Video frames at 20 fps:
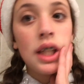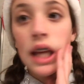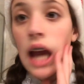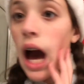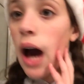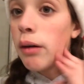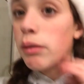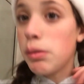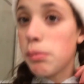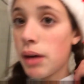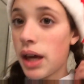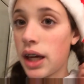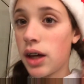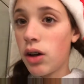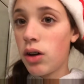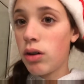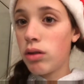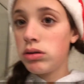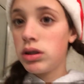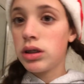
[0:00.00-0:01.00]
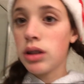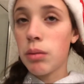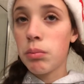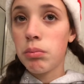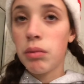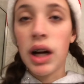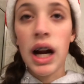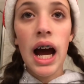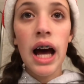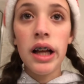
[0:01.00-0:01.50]
yeah, we may go
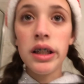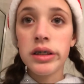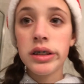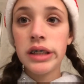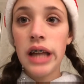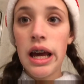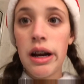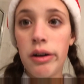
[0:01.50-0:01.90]
somewhere else.